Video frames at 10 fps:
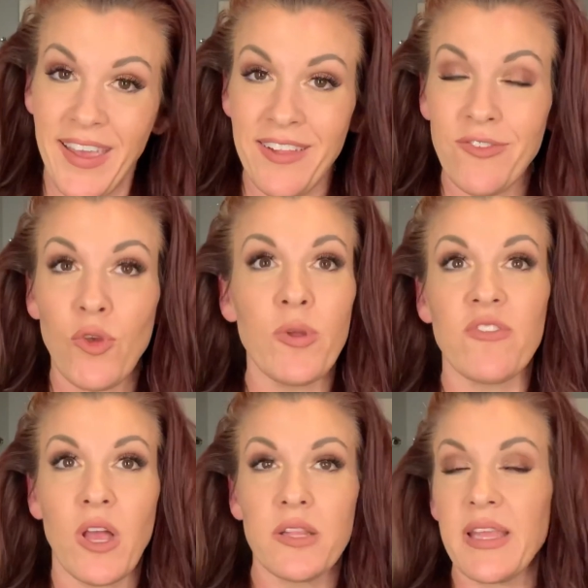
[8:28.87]
and so it's
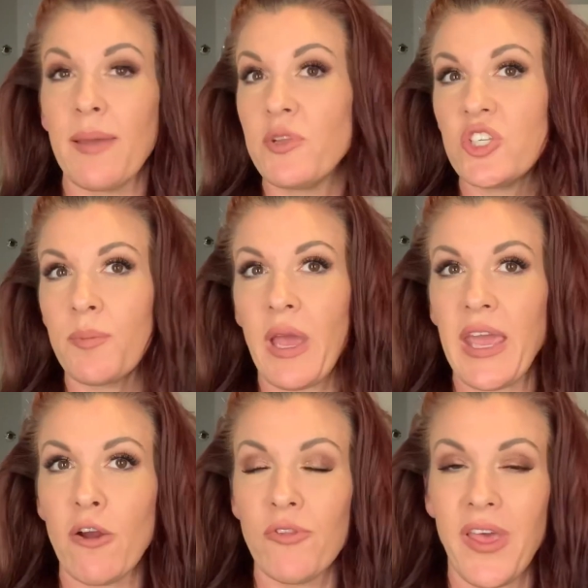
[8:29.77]
not damaging my
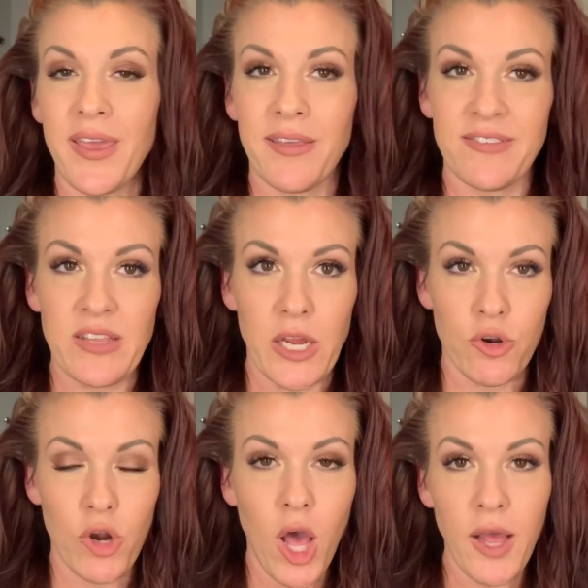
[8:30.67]
hair like a
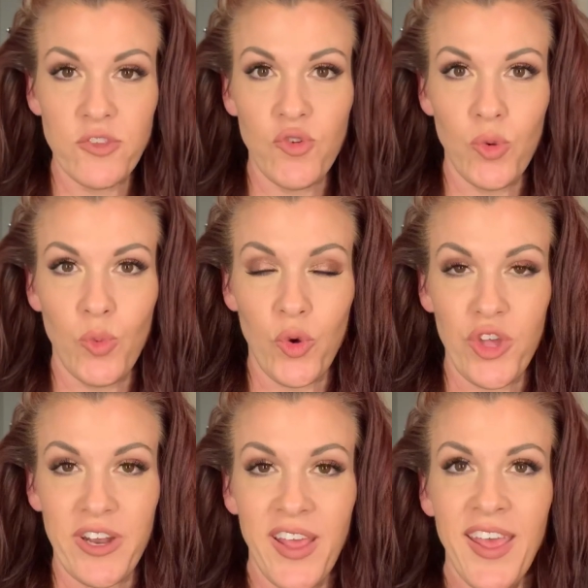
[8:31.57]
standard hot tool would.